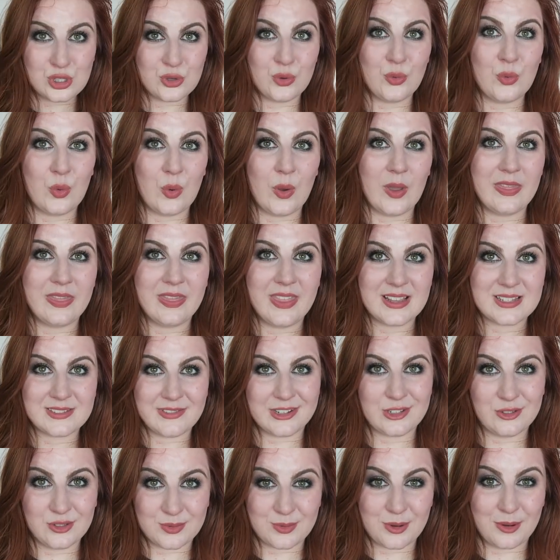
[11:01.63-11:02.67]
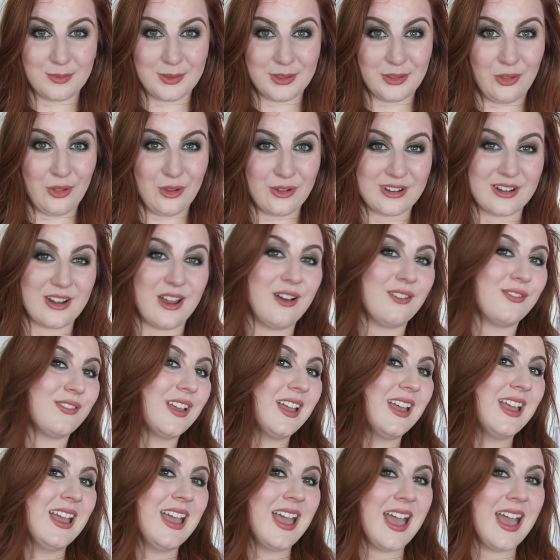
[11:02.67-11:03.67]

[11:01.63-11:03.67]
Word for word: So this video is probably long enough.